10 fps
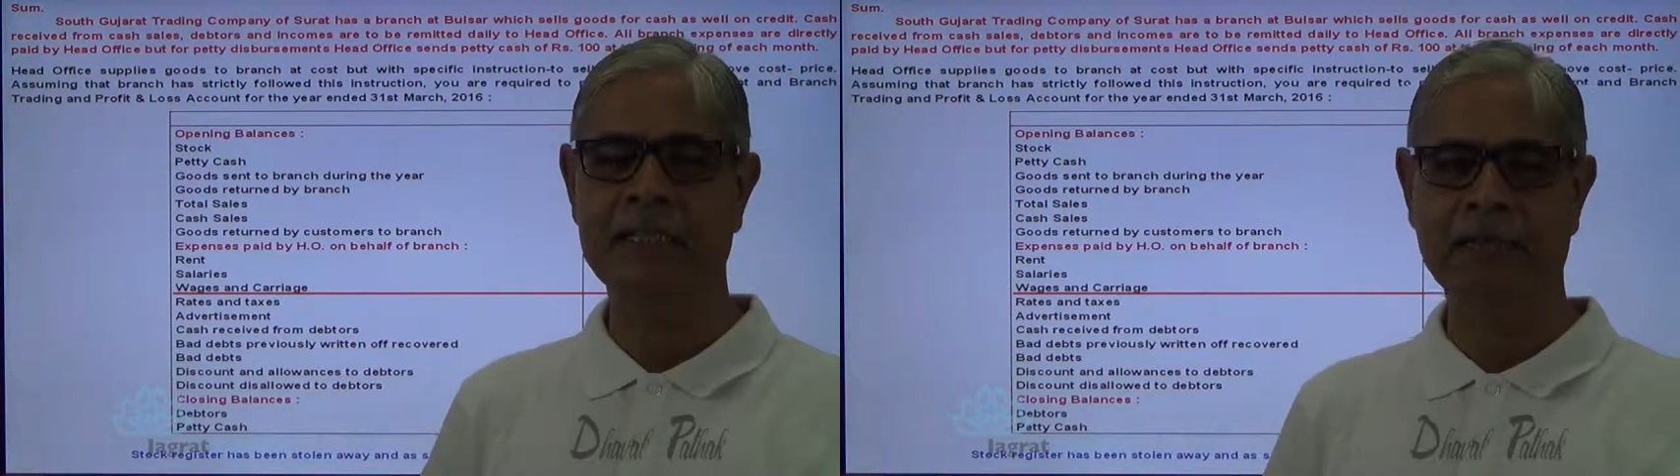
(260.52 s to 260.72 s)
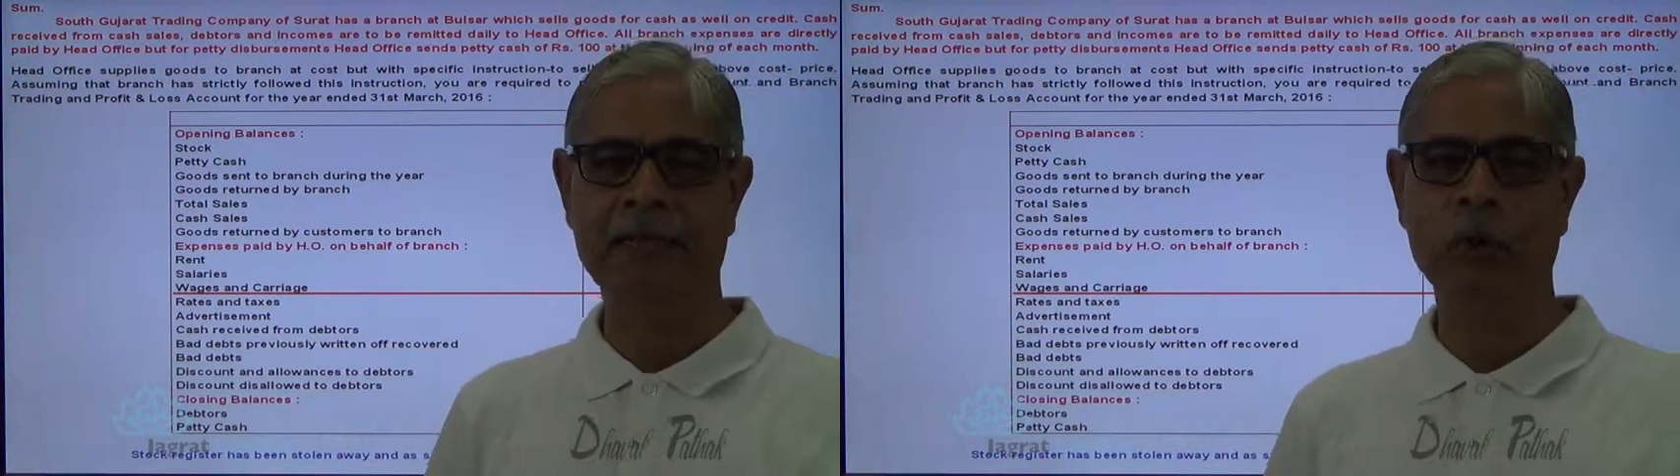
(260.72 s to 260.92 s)

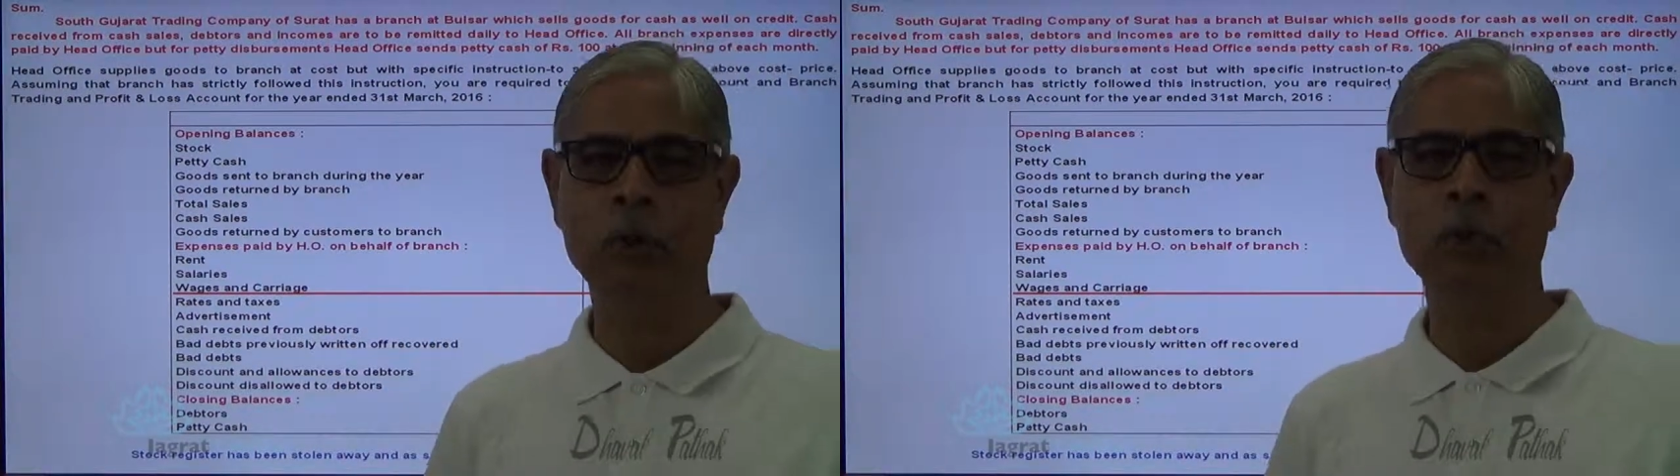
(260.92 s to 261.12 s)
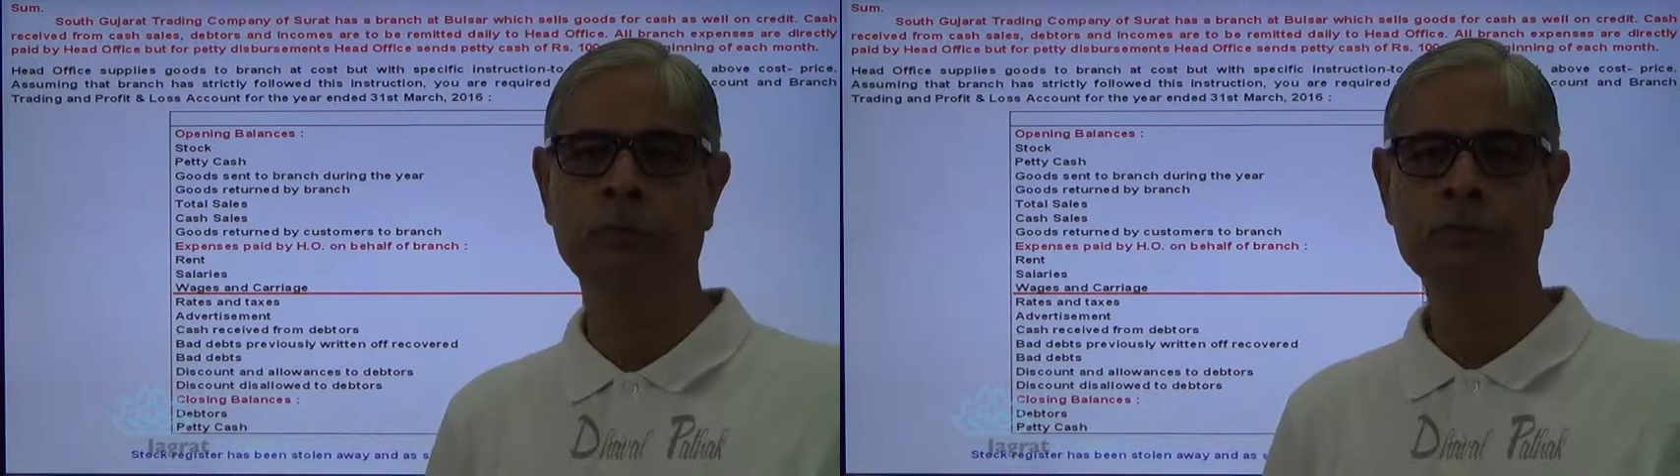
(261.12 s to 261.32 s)
given
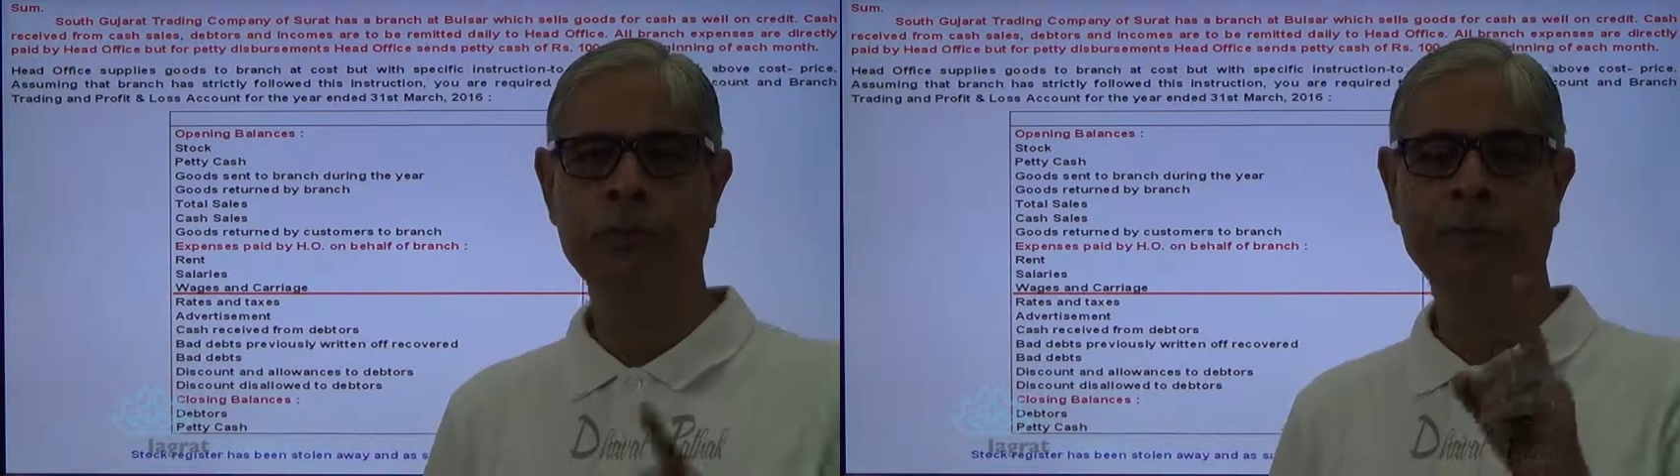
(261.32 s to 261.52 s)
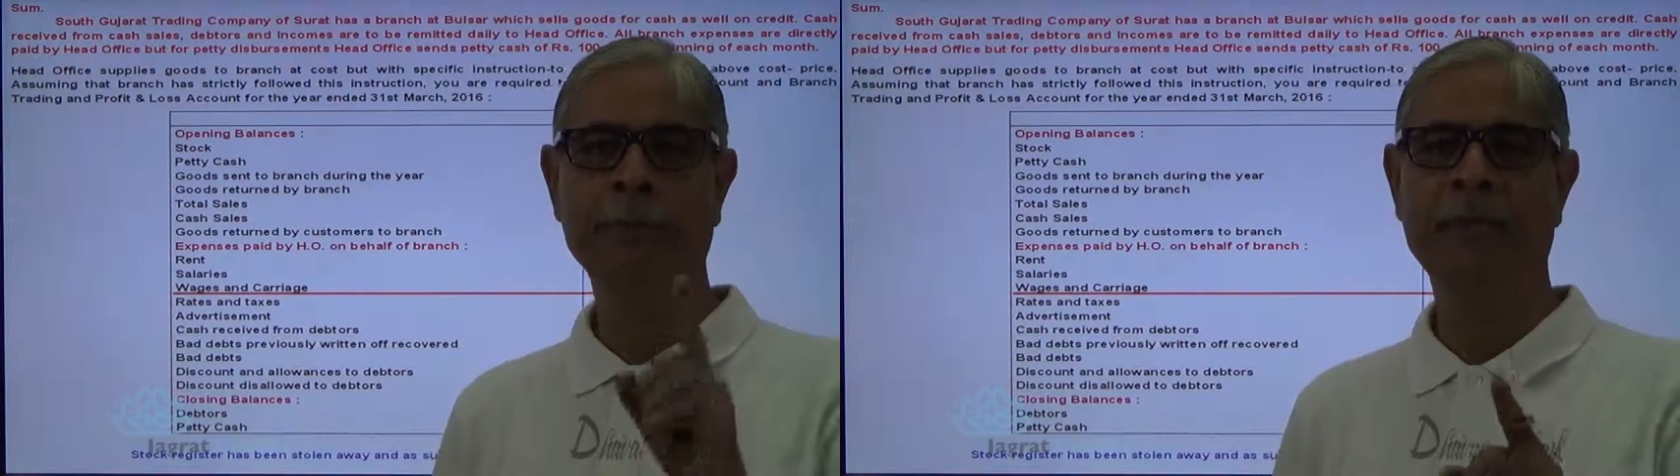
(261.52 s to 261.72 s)
to you
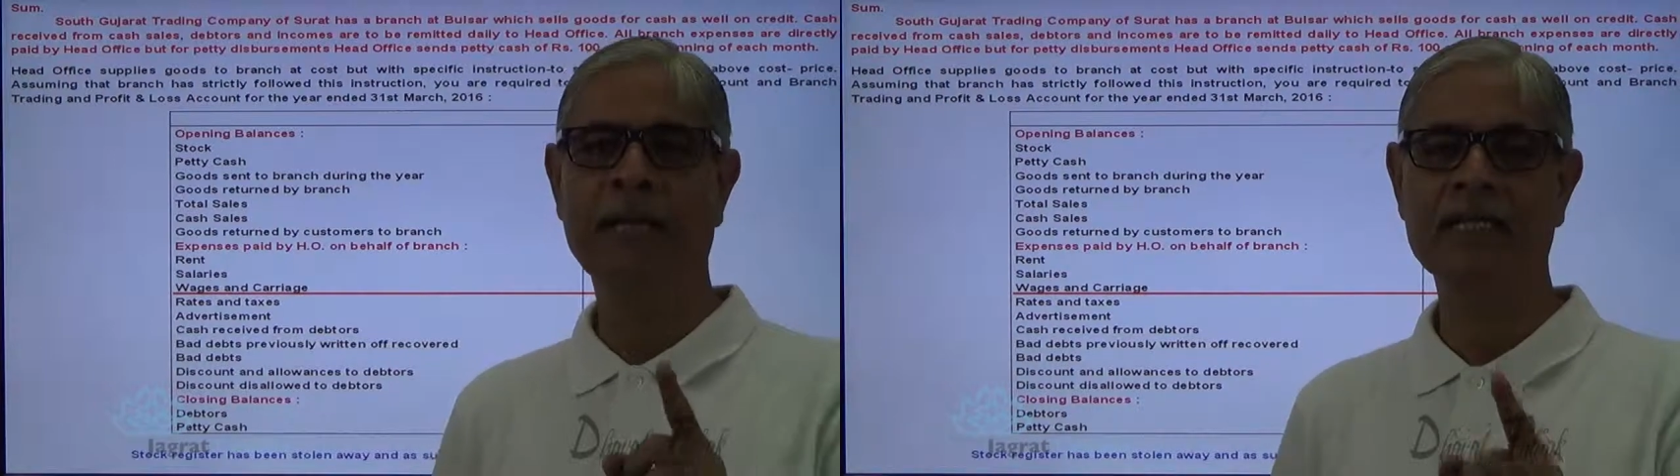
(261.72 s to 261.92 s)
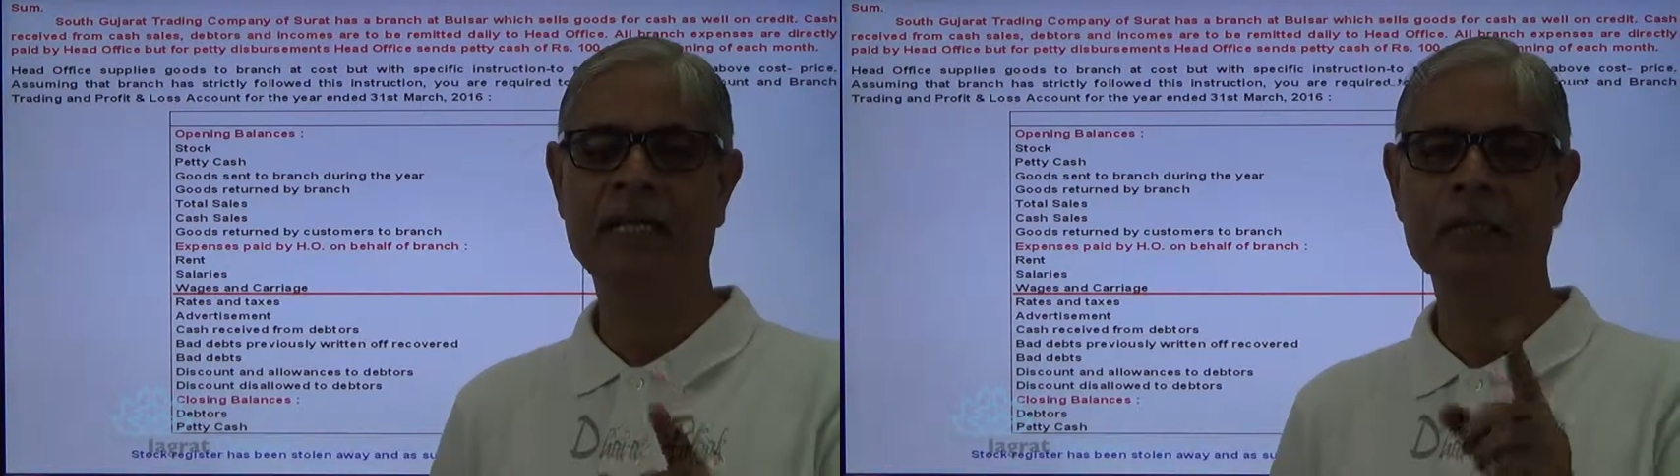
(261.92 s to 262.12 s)

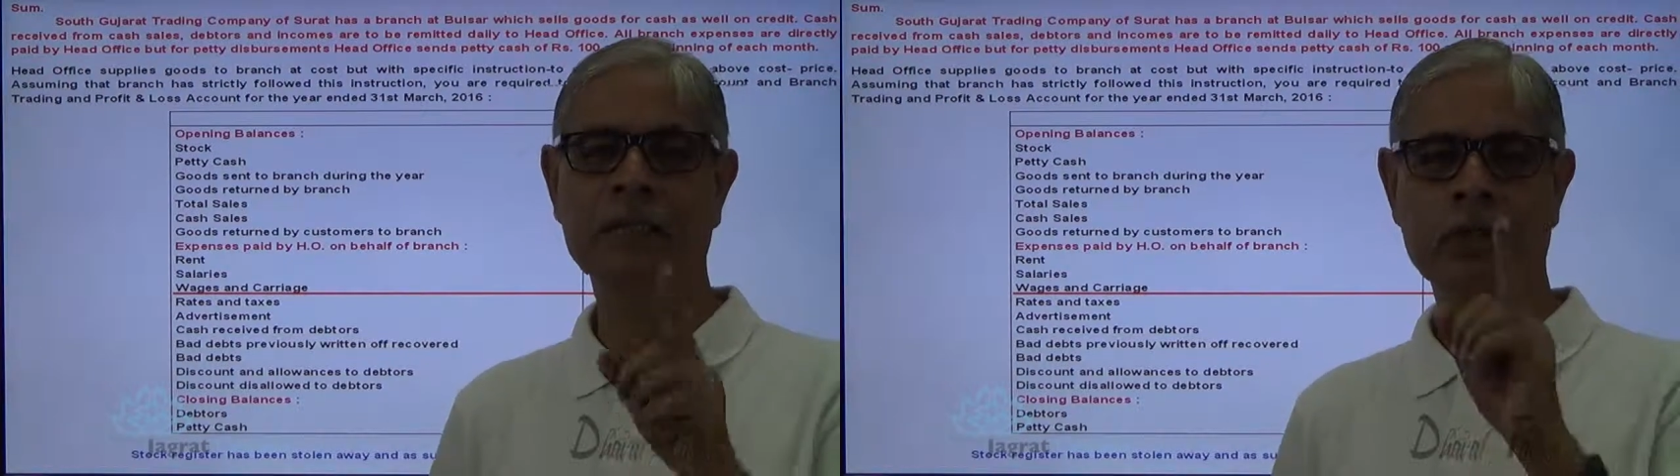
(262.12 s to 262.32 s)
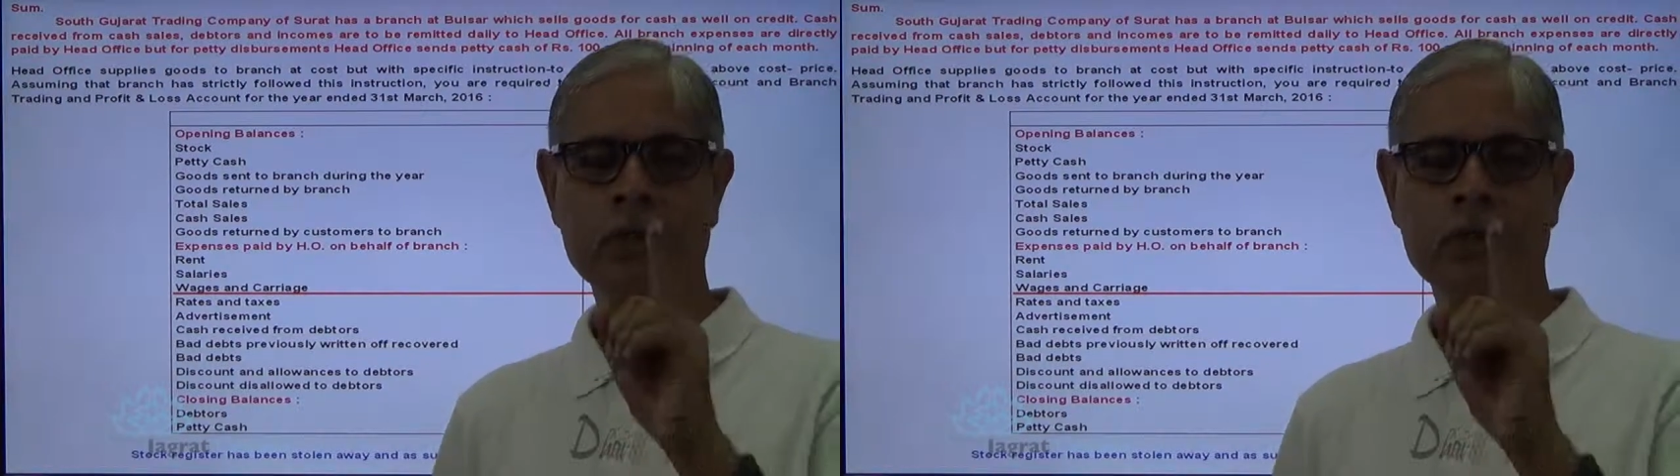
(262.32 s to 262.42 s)
implies that